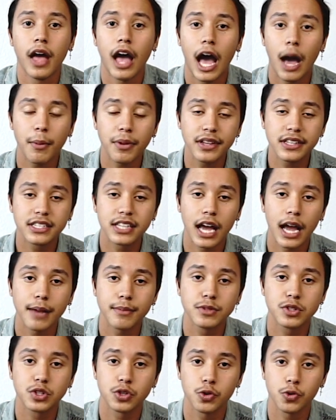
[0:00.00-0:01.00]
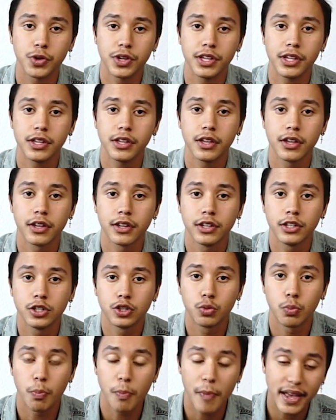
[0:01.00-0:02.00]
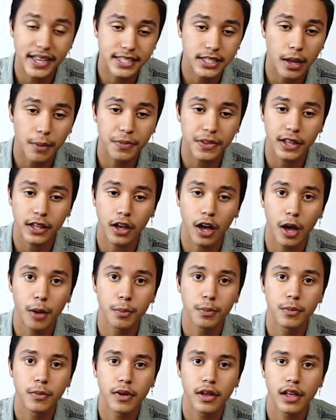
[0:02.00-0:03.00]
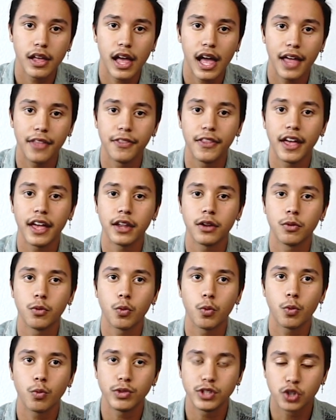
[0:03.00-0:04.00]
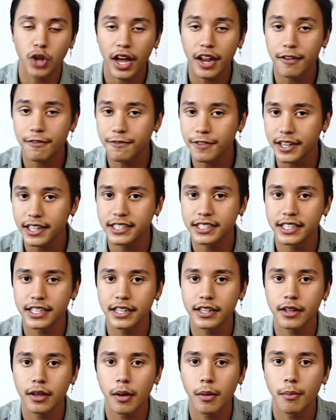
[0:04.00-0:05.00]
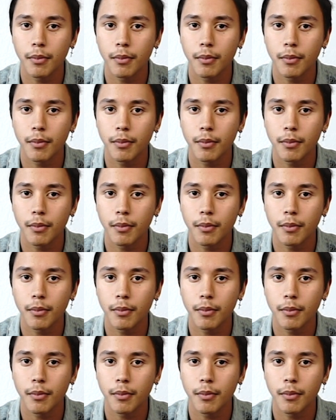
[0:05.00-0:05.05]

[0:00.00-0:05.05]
How many times do we mess something up and then we try to fix it,